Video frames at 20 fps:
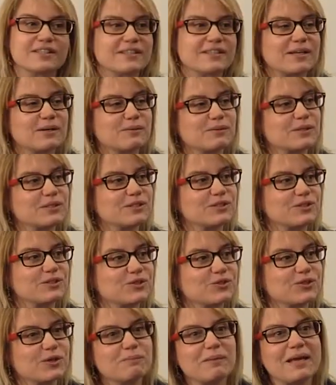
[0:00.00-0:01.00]
and they were
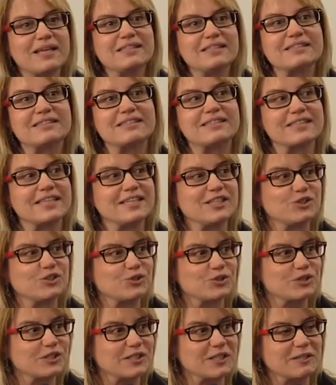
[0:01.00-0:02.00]
just tremendously
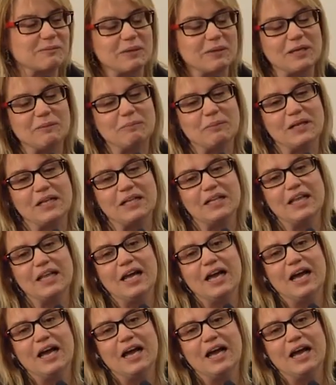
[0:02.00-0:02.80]
interesting people.